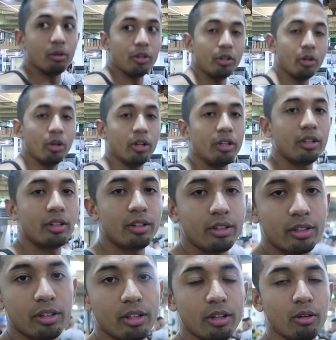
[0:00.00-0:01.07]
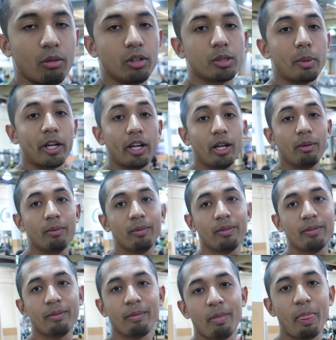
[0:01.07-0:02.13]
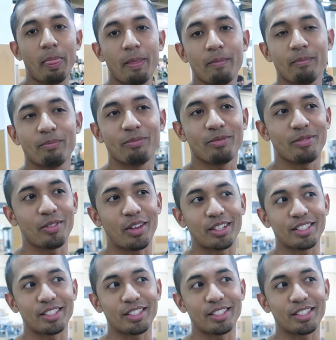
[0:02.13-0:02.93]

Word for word: What are you doing? What's my name? Snooge. Sam.